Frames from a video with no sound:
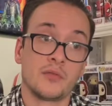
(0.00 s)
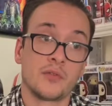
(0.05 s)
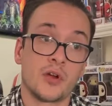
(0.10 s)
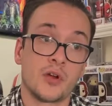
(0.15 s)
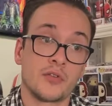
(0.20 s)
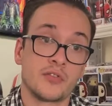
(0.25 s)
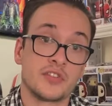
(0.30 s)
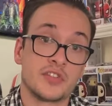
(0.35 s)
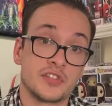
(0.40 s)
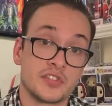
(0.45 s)

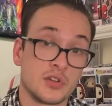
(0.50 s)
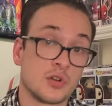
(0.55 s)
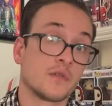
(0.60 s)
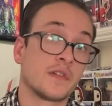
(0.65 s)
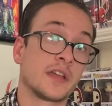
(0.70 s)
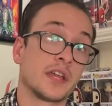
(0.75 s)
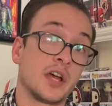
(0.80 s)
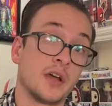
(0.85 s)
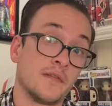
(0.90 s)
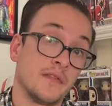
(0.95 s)
are
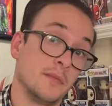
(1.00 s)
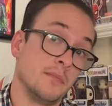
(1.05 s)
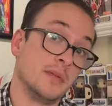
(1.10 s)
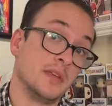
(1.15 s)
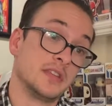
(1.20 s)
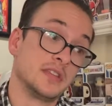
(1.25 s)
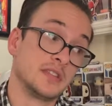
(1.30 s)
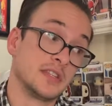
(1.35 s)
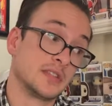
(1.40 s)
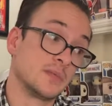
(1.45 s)
deserving of the
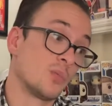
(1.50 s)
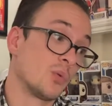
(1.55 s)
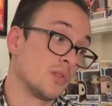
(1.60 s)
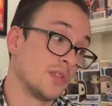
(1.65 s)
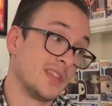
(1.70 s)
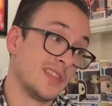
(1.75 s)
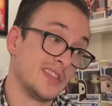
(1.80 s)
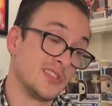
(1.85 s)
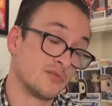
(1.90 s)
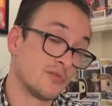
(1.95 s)
business more
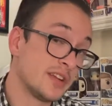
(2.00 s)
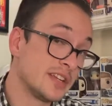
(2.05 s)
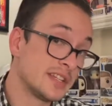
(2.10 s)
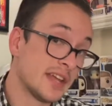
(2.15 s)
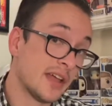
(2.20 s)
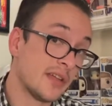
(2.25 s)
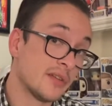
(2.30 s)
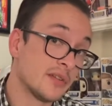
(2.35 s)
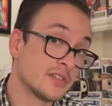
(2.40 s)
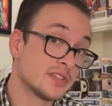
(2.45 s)
than these
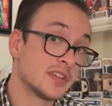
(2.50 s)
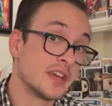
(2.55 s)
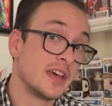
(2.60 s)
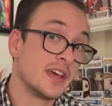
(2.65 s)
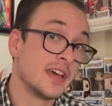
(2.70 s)
retailers.